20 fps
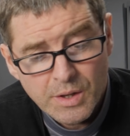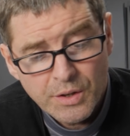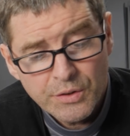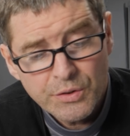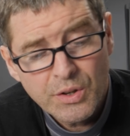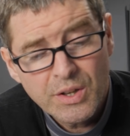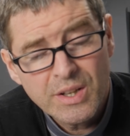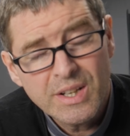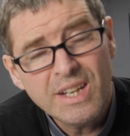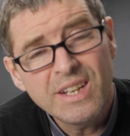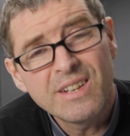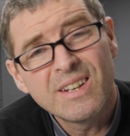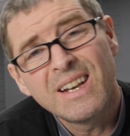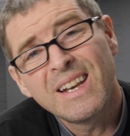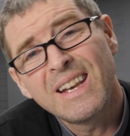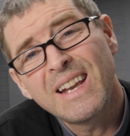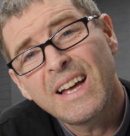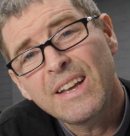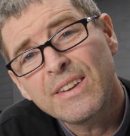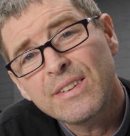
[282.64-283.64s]
so you need
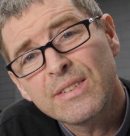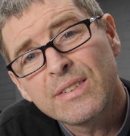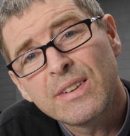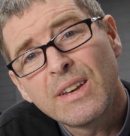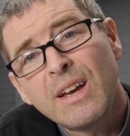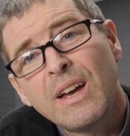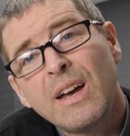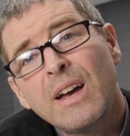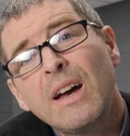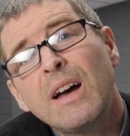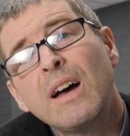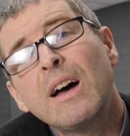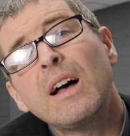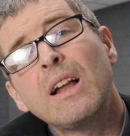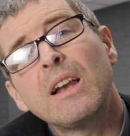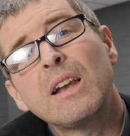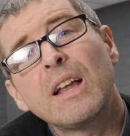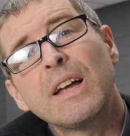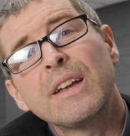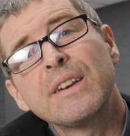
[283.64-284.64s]
less
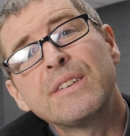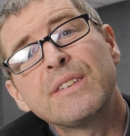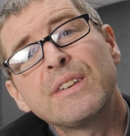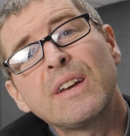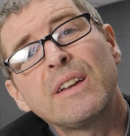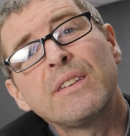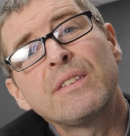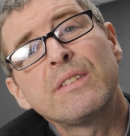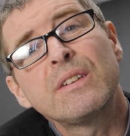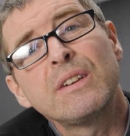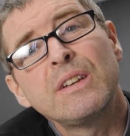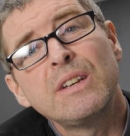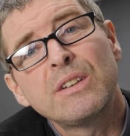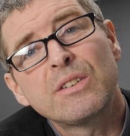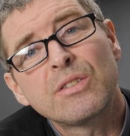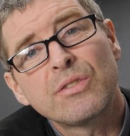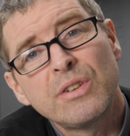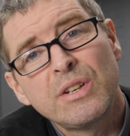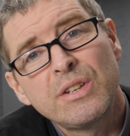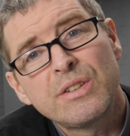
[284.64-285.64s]
light intensity
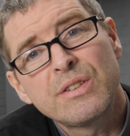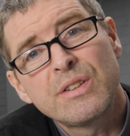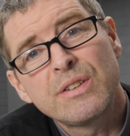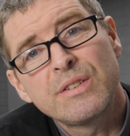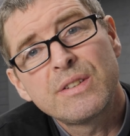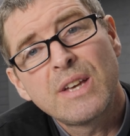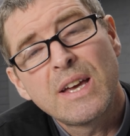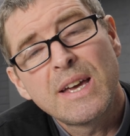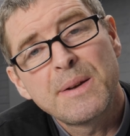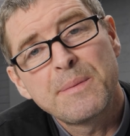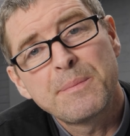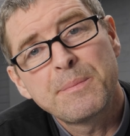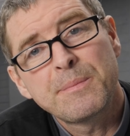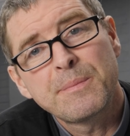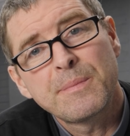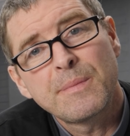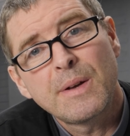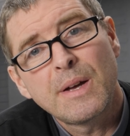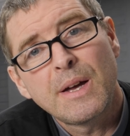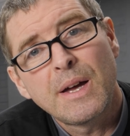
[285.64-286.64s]
to reach the same
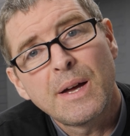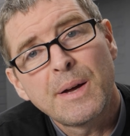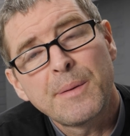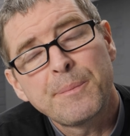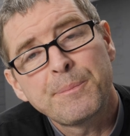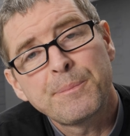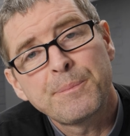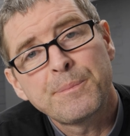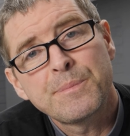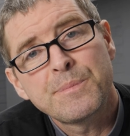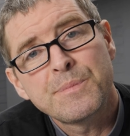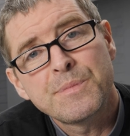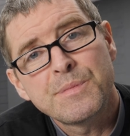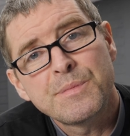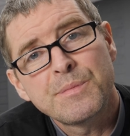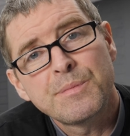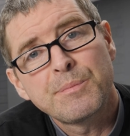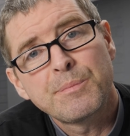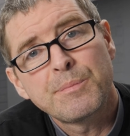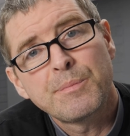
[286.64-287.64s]
um,
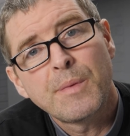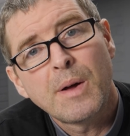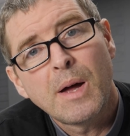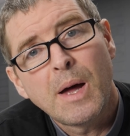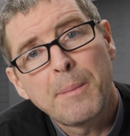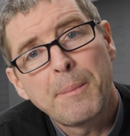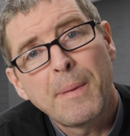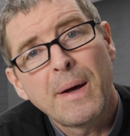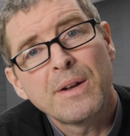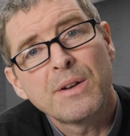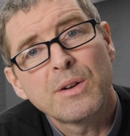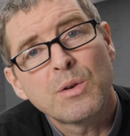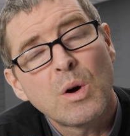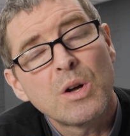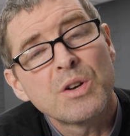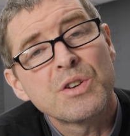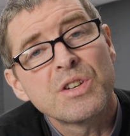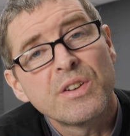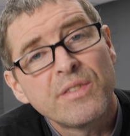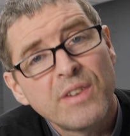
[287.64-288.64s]
amount,
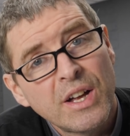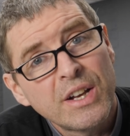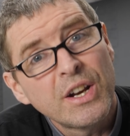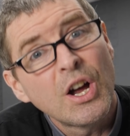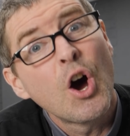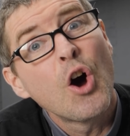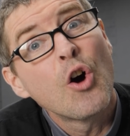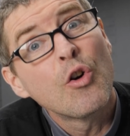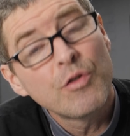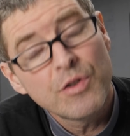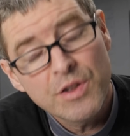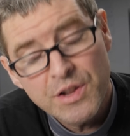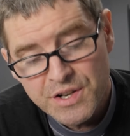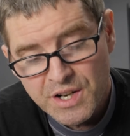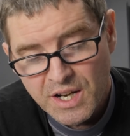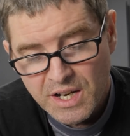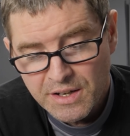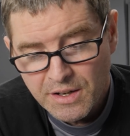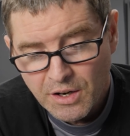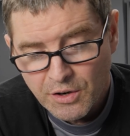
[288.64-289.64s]
quantity of light over the
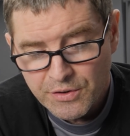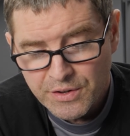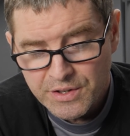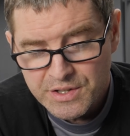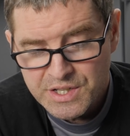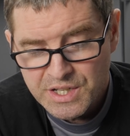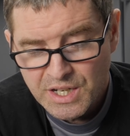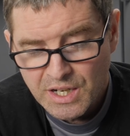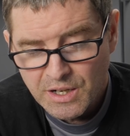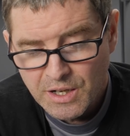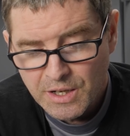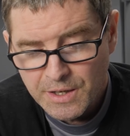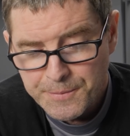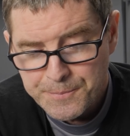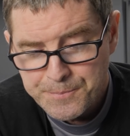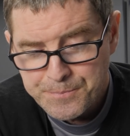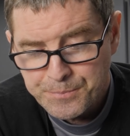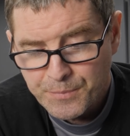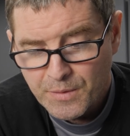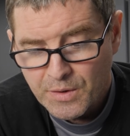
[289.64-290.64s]
day, or the D L I.
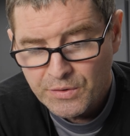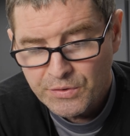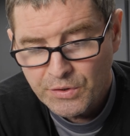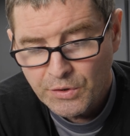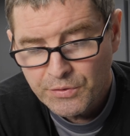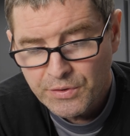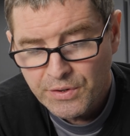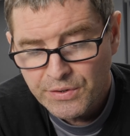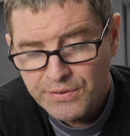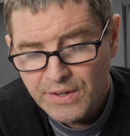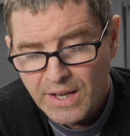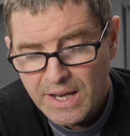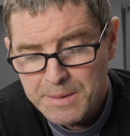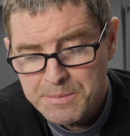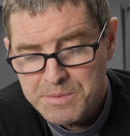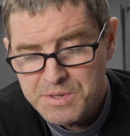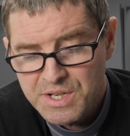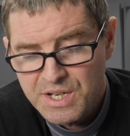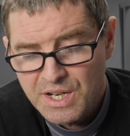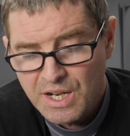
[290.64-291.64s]
So with the
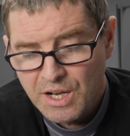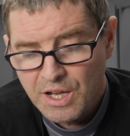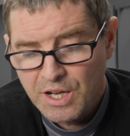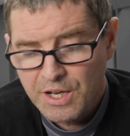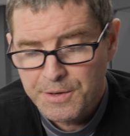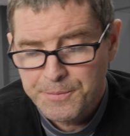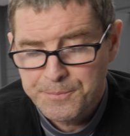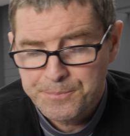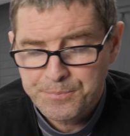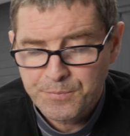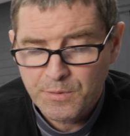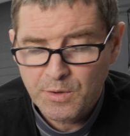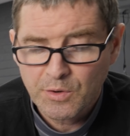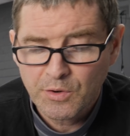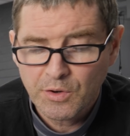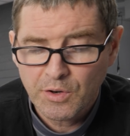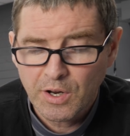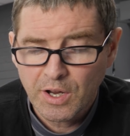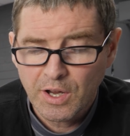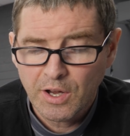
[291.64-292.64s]
same D L I
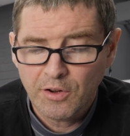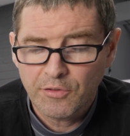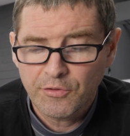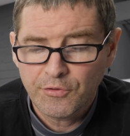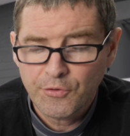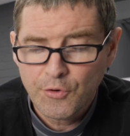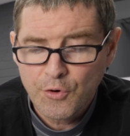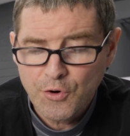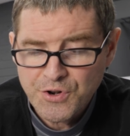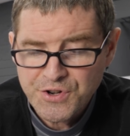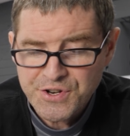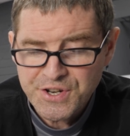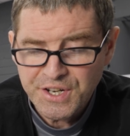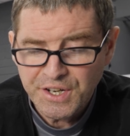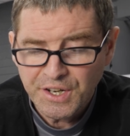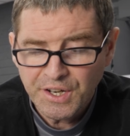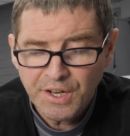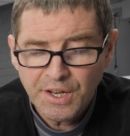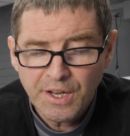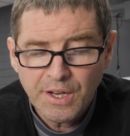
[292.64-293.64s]
uh, of forty,
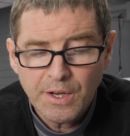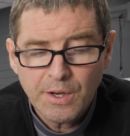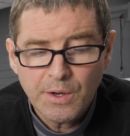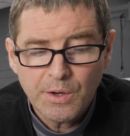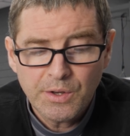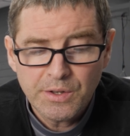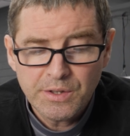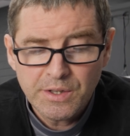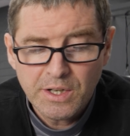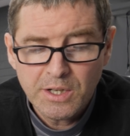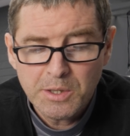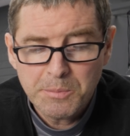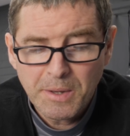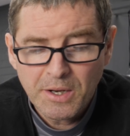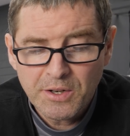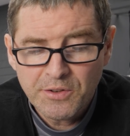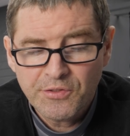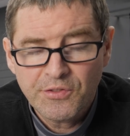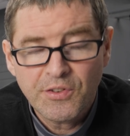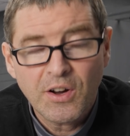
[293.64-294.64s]
we need
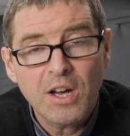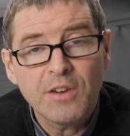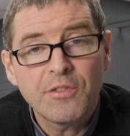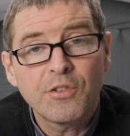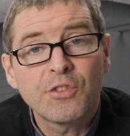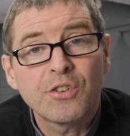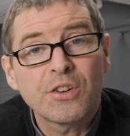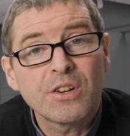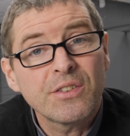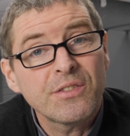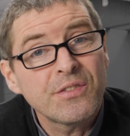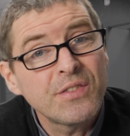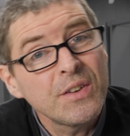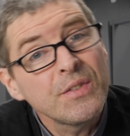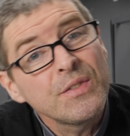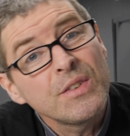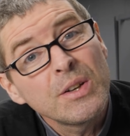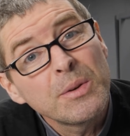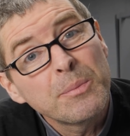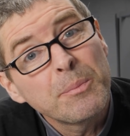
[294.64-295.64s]
about five hundred
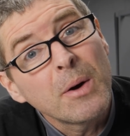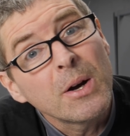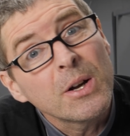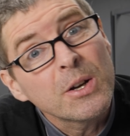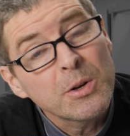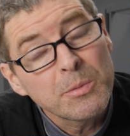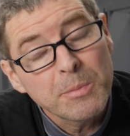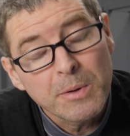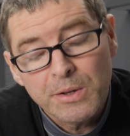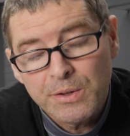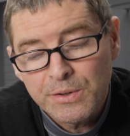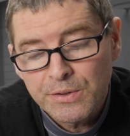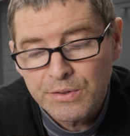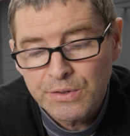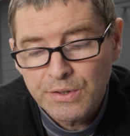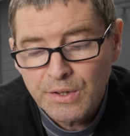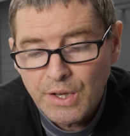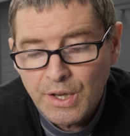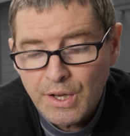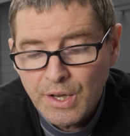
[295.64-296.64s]
fifty
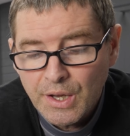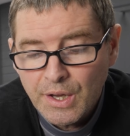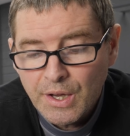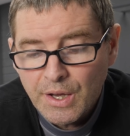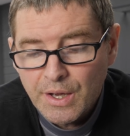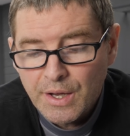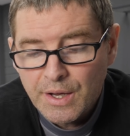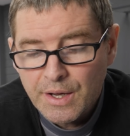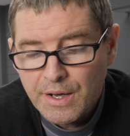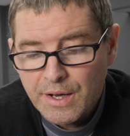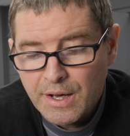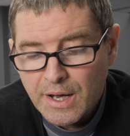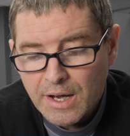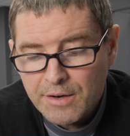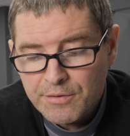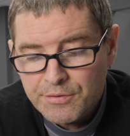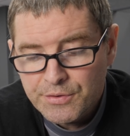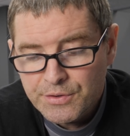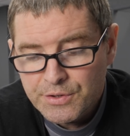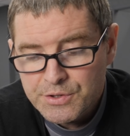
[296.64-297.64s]
micromoles uh,
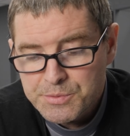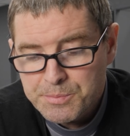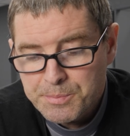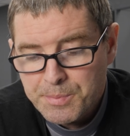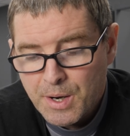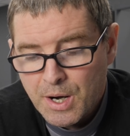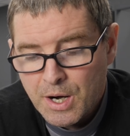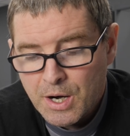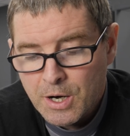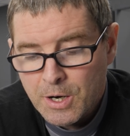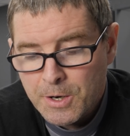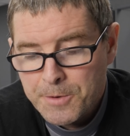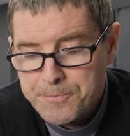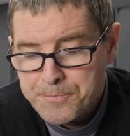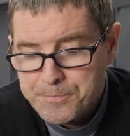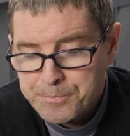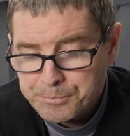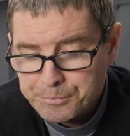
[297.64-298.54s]
average P A R